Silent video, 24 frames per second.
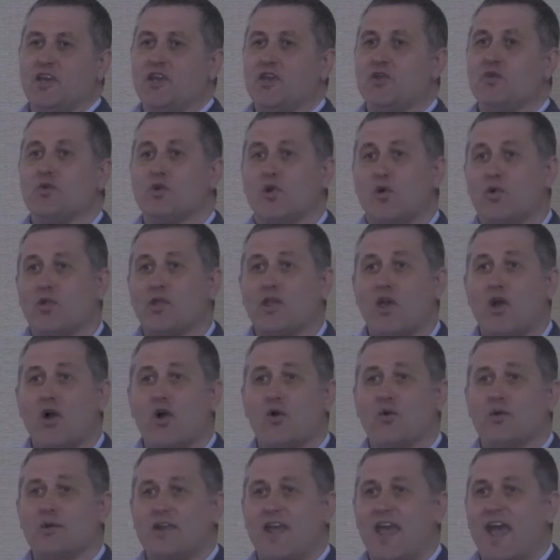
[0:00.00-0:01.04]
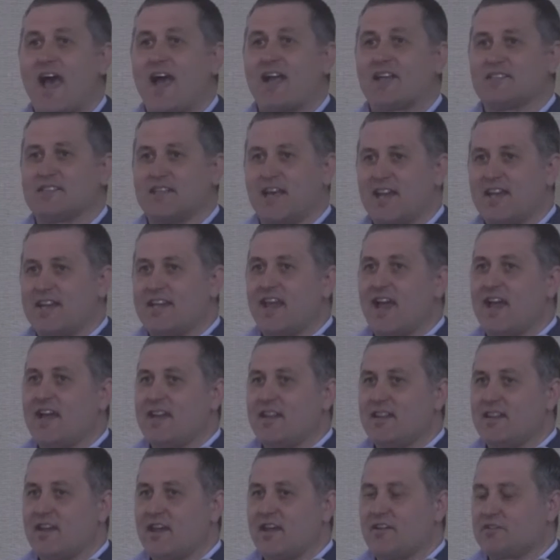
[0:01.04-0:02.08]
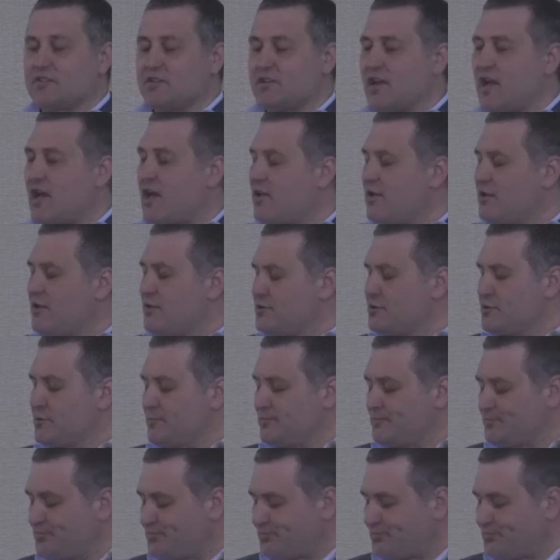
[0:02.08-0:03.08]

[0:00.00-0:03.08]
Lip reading: you would only owe tax on $90,000.